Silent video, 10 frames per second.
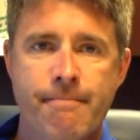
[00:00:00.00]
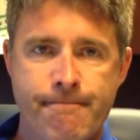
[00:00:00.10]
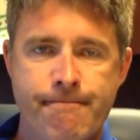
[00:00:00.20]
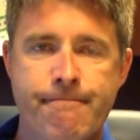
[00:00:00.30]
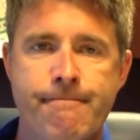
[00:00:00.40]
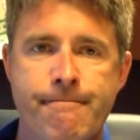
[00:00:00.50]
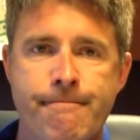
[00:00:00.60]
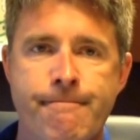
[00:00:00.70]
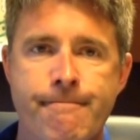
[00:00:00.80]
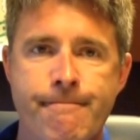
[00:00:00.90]
Was this a good
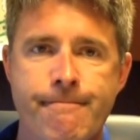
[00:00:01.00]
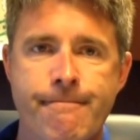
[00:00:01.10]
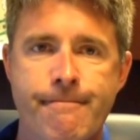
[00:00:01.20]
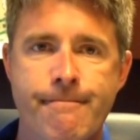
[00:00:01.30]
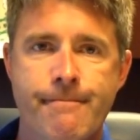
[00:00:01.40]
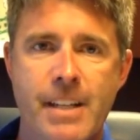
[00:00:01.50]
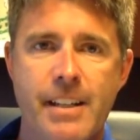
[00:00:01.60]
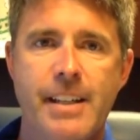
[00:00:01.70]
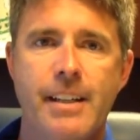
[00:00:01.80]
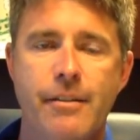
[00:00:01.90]
bounce back win? Yeah,